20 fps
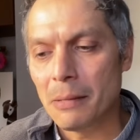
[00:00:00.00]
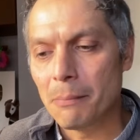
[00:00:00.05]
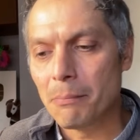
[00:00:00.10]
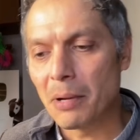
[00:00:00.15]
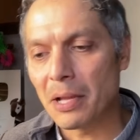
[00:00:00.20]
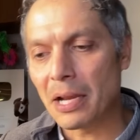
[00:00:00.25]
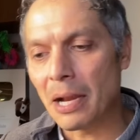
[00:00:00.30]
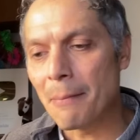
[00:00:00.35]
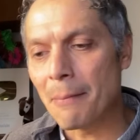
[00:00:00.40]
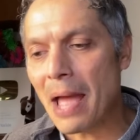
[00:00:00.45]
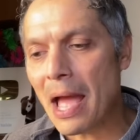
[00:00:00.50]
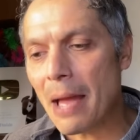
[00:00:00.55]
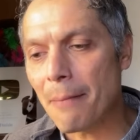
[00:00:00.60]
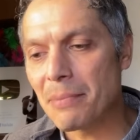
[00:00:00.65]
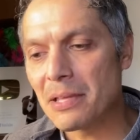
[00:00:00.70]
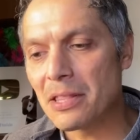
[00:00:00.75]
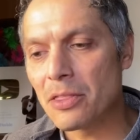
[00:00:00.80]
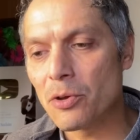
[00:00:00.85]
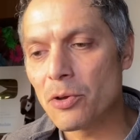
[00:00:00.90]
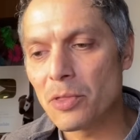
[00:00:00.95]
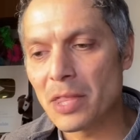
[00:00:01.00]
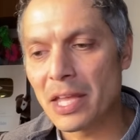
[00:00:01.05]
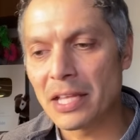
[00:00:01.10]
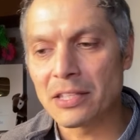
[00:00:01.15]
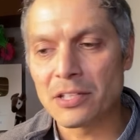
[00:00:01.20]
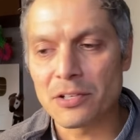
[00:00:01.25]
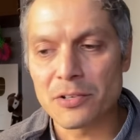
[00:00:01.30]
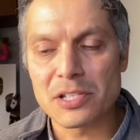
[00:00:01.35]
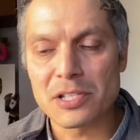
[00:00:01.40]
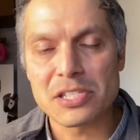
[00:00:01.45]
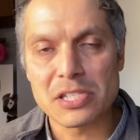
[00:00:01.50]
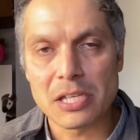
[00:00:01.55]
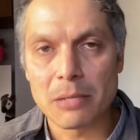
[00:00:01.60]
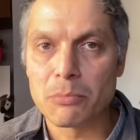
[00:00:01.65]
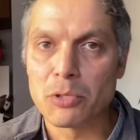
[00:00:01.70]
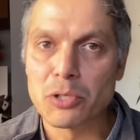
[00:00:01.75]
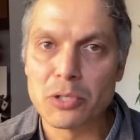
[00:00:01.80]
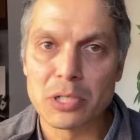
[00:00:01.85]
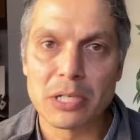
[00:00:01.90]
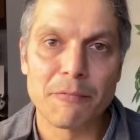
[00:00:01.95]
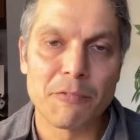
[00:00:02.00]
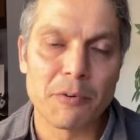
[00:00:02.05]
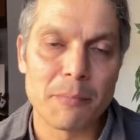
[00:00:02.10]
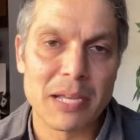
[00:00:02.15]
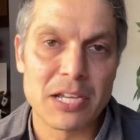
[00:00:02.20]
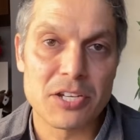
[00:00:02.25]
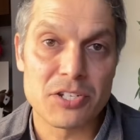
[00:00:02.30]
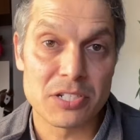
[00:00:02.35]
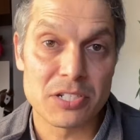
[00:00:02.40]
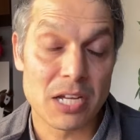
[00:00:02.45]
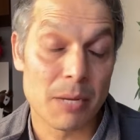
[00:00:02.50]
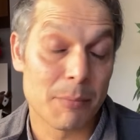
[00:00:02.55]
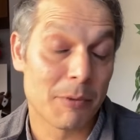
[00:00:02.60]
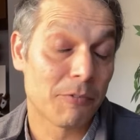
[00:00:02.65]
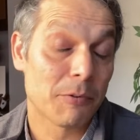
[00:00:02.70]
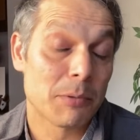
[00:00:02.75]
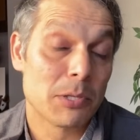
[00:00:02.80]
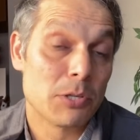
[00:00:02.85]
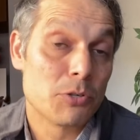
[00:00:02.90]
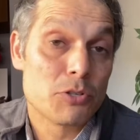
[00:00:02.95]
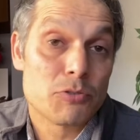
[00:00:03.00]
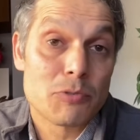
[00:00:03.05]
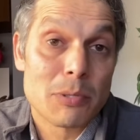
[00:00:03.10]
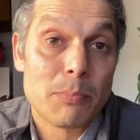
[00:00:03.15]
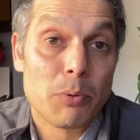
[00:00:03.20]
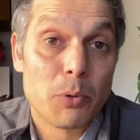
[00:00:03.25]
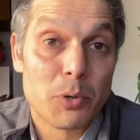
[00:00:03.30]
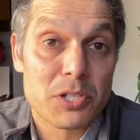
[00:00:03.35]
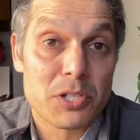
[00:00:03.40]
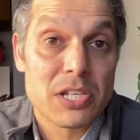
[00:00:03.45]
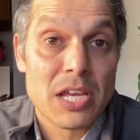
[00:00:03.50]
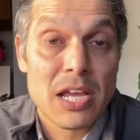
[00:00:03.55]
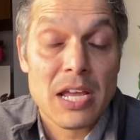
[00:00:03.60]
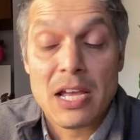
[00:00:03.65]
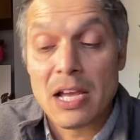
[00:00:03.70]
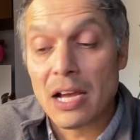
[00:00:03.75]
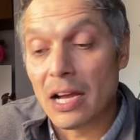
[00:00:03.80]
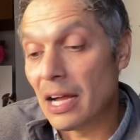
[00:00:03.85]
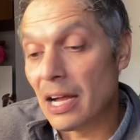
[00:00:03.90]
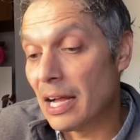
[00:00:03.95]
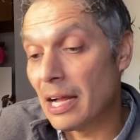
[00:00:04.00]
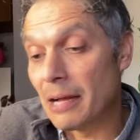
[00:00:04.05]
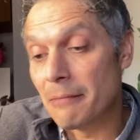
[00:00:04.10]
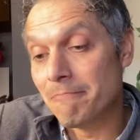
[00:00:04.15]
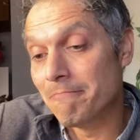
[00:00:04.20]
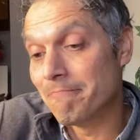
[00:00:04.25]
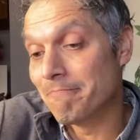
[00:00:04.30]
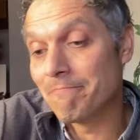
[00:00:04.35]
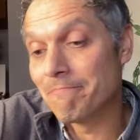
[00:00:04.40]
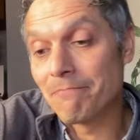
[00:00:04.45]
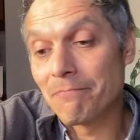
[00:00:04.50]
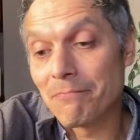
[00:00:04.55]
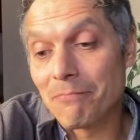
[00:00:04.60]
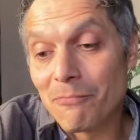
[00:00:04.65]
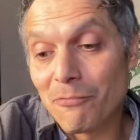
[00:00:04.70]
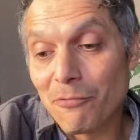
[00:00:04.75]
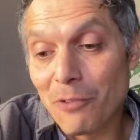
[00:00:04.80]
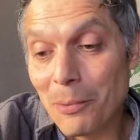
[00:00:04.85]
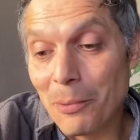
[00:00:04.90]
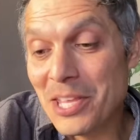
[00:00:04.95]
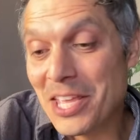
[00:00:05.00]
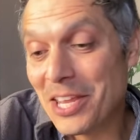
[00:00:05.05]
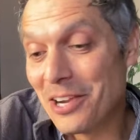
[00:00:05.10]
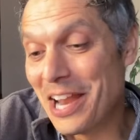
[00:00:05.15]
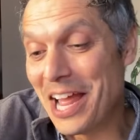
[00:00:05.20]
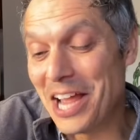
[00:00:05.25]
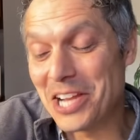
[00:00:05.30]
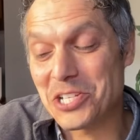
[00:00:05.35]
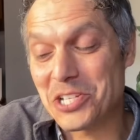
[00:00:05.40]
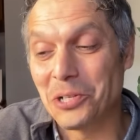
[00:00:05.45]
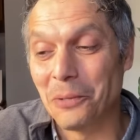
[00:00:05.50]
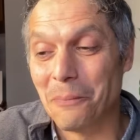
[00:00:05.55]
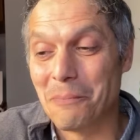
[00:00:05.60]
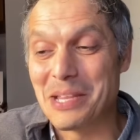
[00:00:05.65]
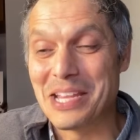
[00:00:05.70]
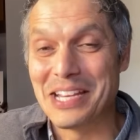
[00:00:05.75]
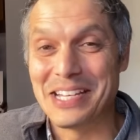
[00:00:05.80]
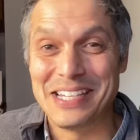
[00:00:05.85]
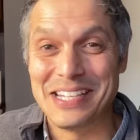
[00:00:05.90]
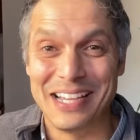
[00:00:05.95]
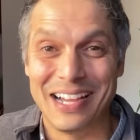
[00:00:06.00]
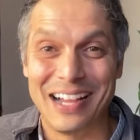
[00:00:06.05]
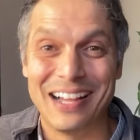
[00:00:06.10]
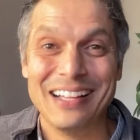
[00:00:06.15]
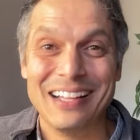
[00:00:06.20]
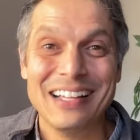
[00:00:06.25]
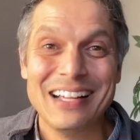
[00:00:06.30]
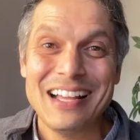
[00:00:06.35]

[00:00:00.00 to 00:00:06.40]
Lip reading: But I'm happy, though, that there is some good information coming from the news reports from the international media.